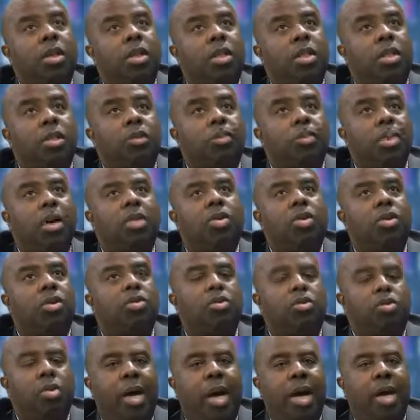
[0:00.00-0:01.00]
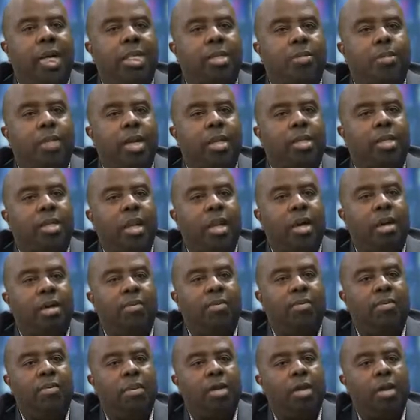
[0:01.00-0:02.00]
special aspects
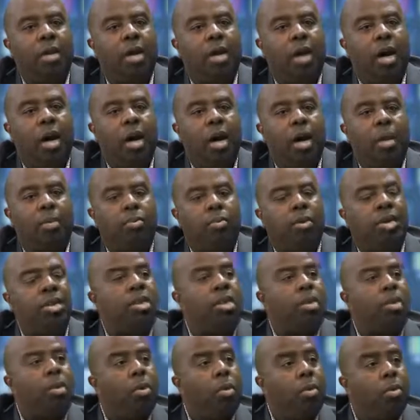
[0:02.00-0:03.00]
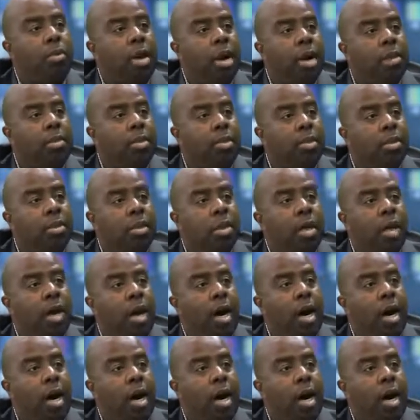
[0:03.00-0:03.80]
of President Obama's